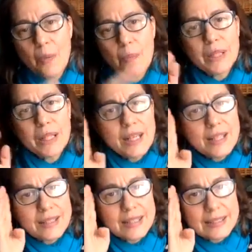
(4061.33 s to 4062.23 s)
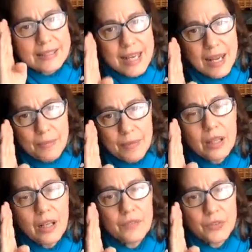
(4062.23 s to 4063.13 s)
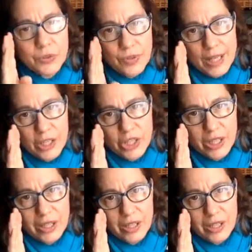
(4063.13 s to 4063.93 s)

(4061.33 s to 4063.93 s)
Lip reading: but it is a statement of direction.